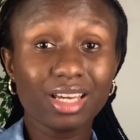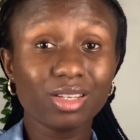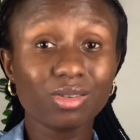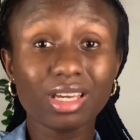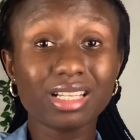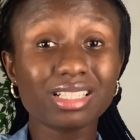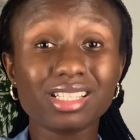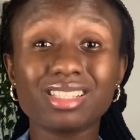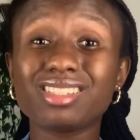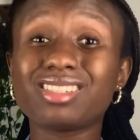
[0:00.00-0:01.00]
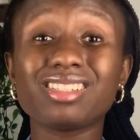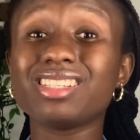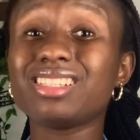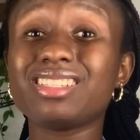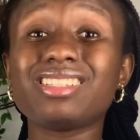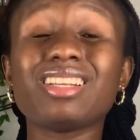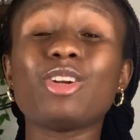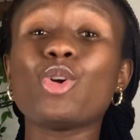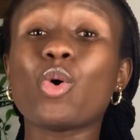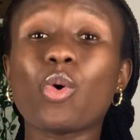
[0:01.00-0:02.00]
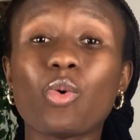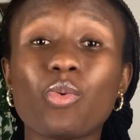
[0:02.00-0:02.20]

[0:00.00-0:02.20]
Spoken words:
You get it's a law.